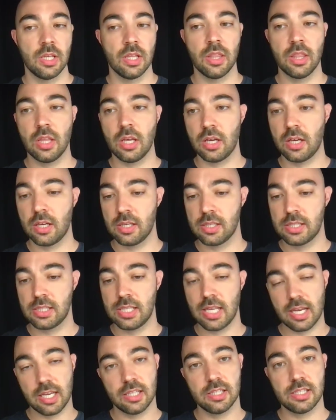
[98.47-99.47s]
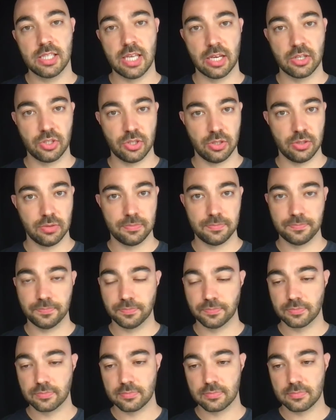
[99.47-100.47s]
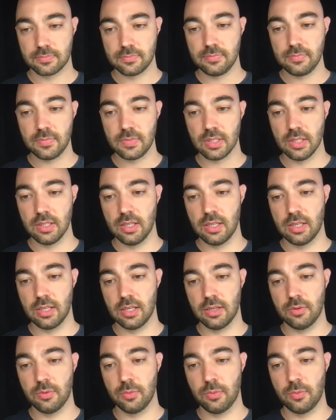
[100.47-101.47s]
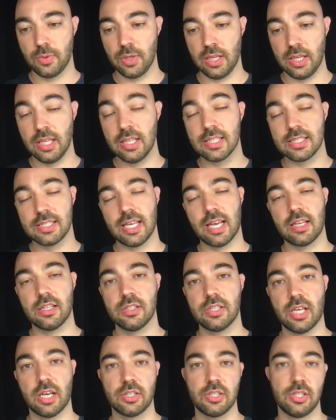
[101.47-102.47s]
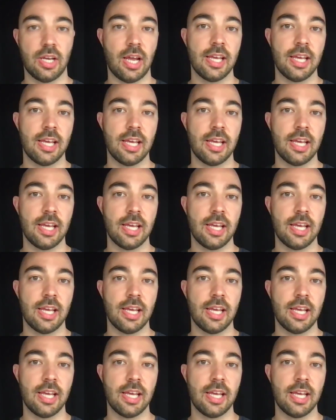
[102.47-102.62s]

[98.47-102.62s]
The second section in the second section,